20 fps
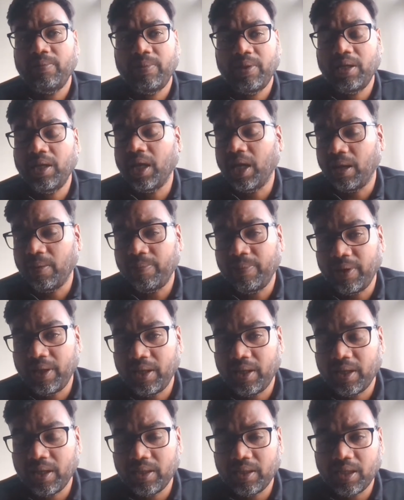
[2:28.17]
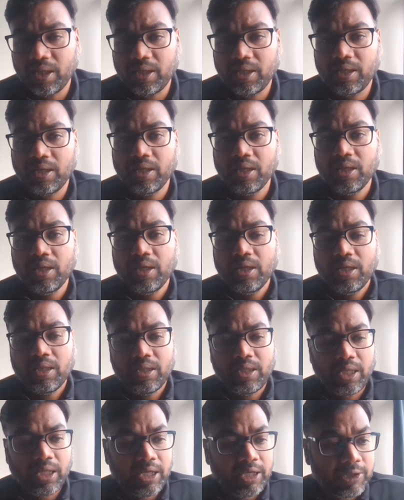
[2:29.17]
happening, and then
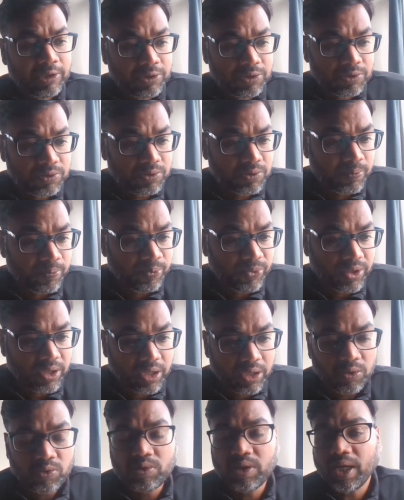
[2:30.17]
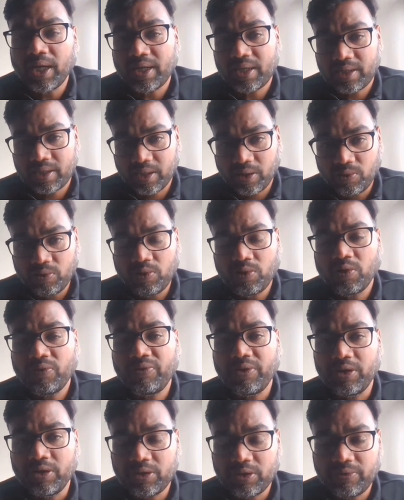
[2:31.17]
they need to give that round of
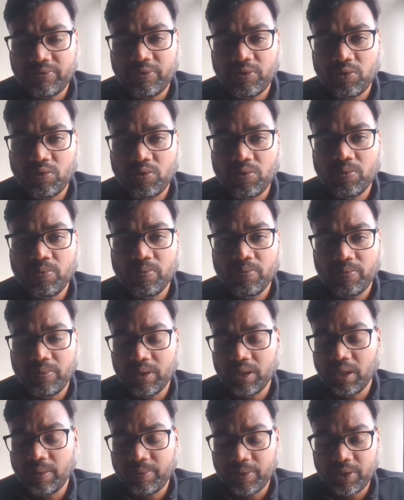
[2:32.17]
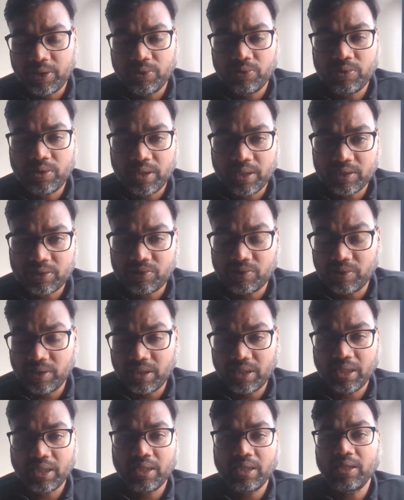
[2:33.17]
interview with aptitude test,
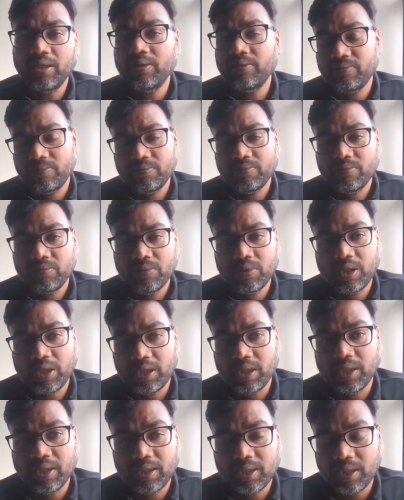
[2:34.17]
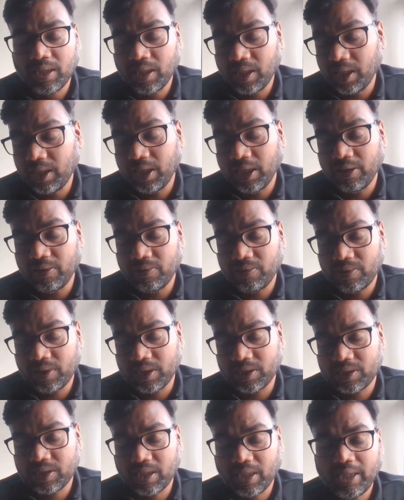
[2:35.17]
written
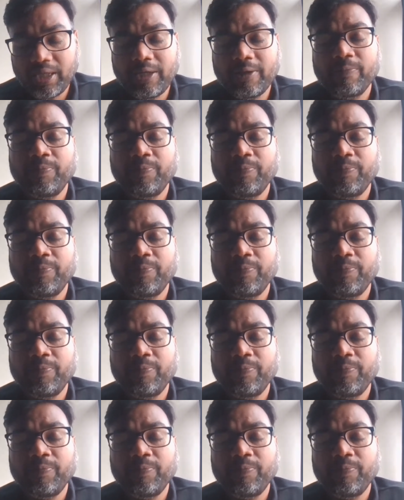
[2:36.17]
test, right?